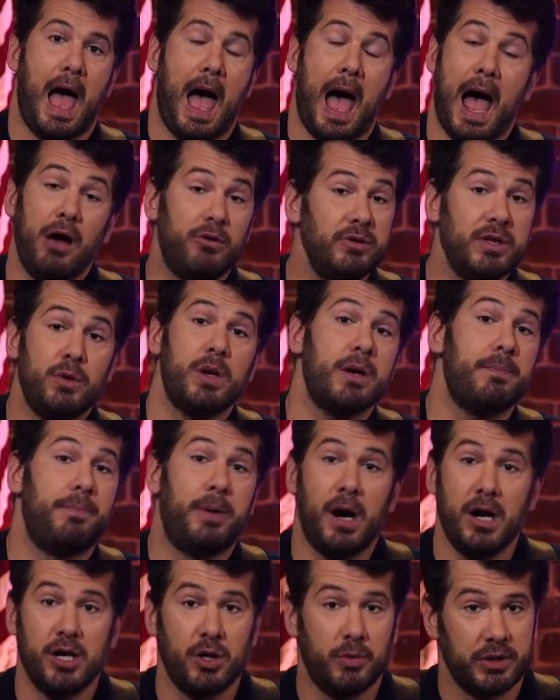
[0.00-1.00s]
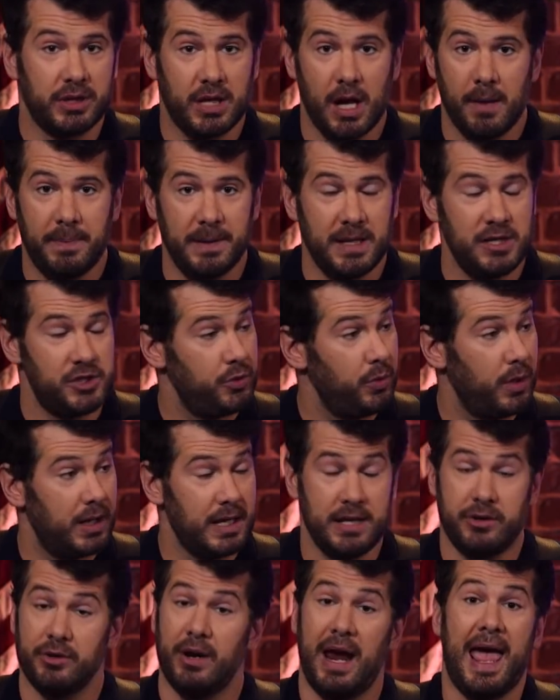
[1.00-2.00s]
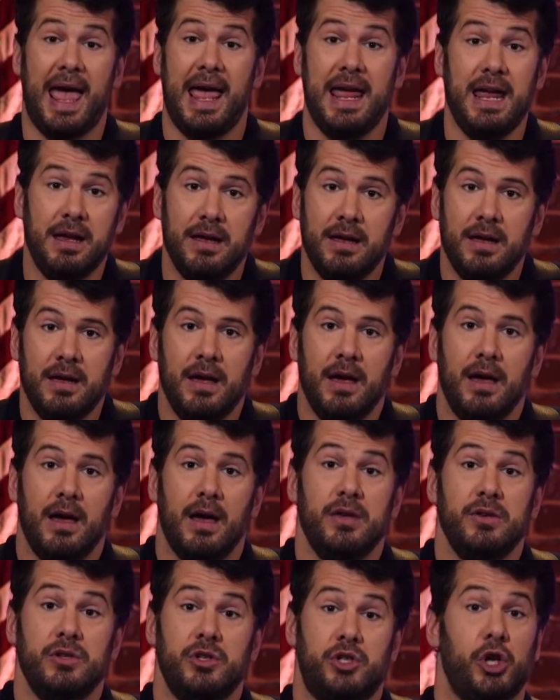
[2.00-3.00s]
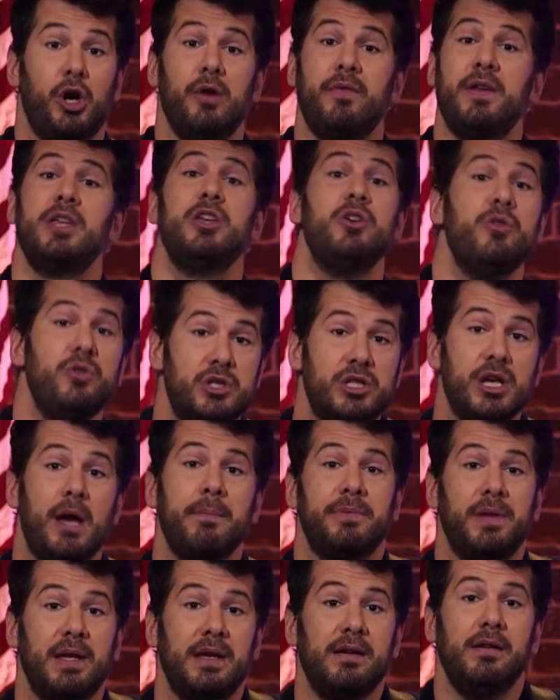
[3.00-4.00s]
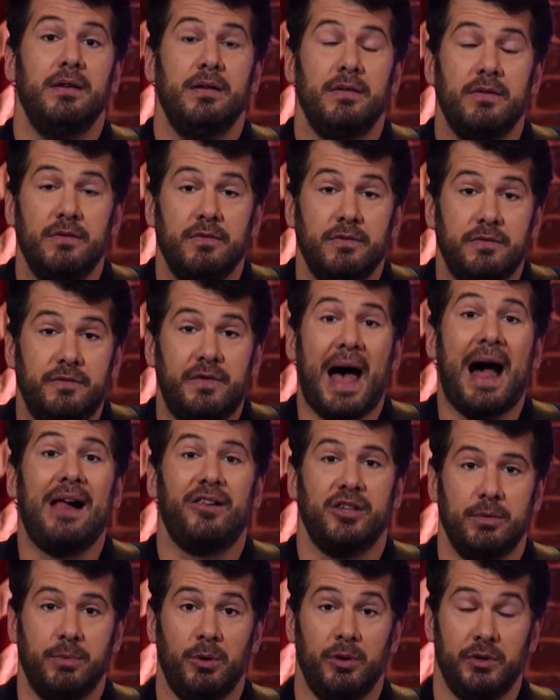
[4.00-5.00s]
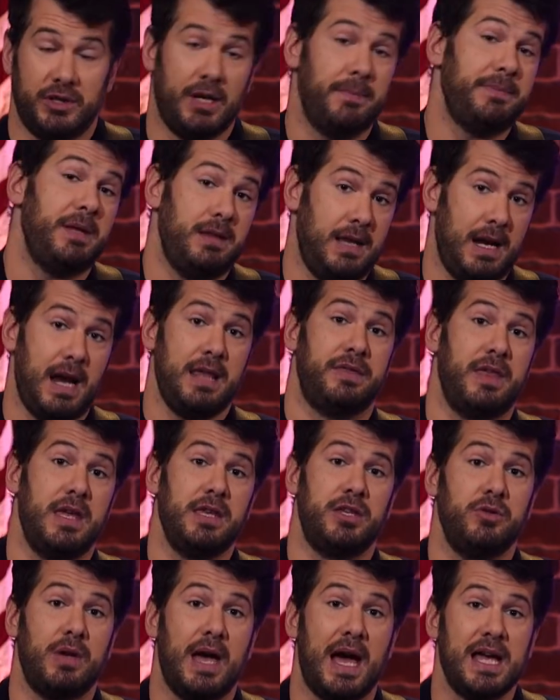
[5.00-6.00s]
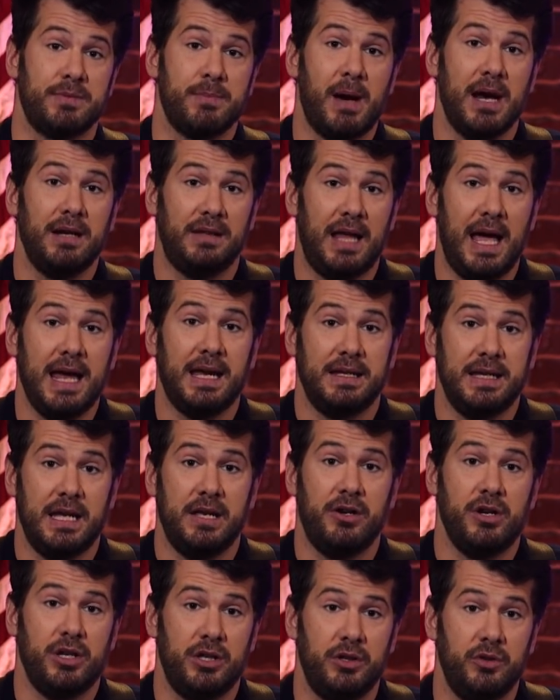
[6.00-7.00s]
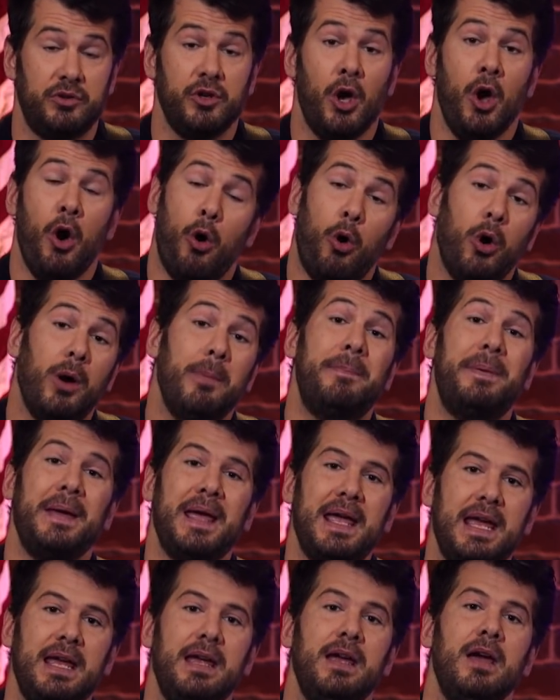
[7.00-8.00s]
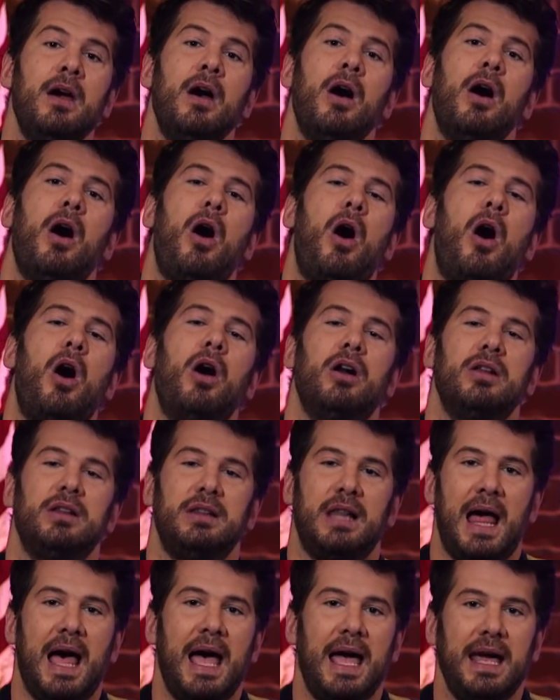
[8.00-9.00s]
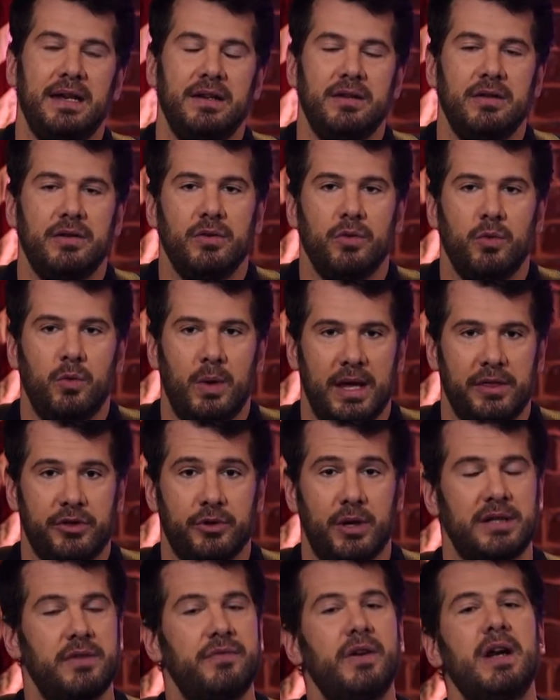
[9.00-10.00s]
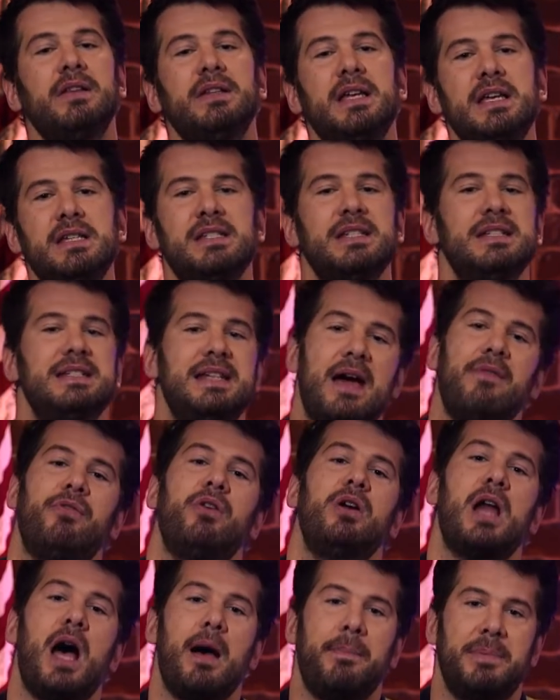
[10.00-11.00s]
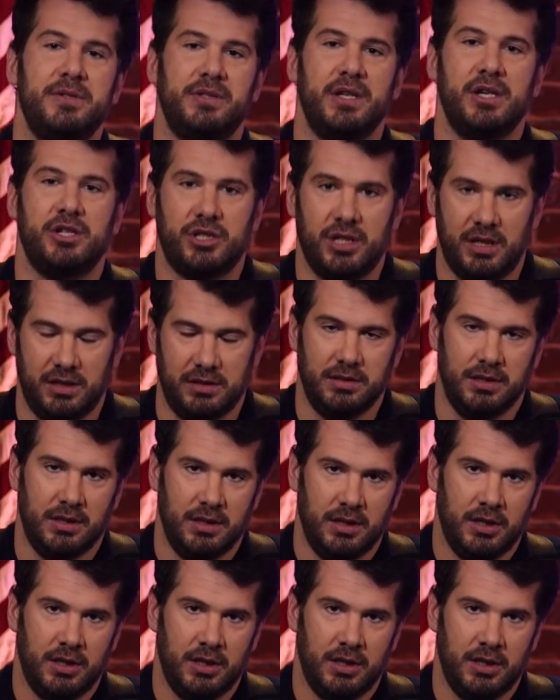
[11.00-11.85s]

I only want to partner with companies who are either A, serving you something valuable, something that I think you guys might like, need, or use, or B, are aligned with, or at the very least, never in opposition